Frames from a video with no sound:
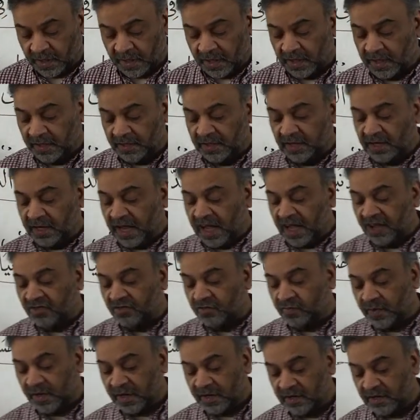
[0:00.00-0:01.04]
And the
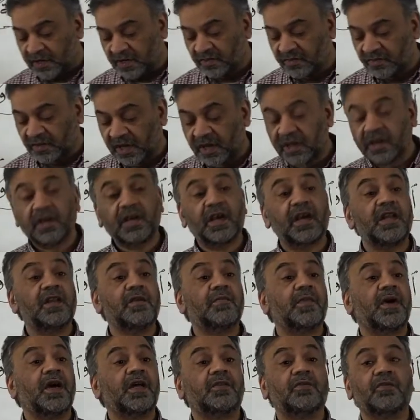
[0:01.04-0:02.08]
last one is al
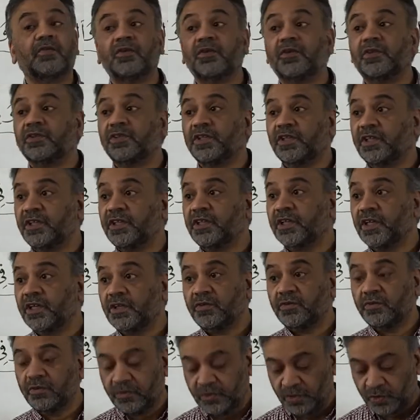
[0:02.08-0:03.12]
kalimatul
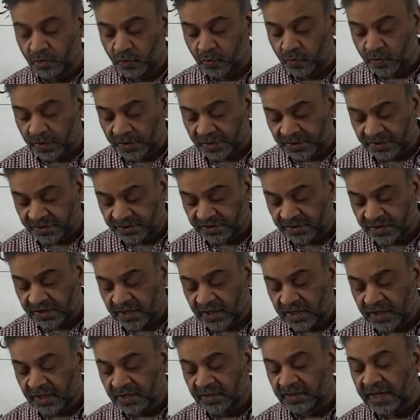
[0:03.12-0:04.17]
jadidatu, new words.
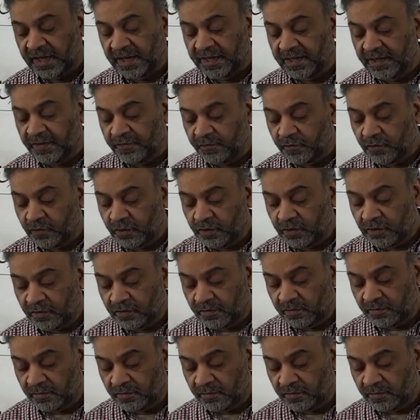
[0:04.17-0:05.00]
Da'ifun,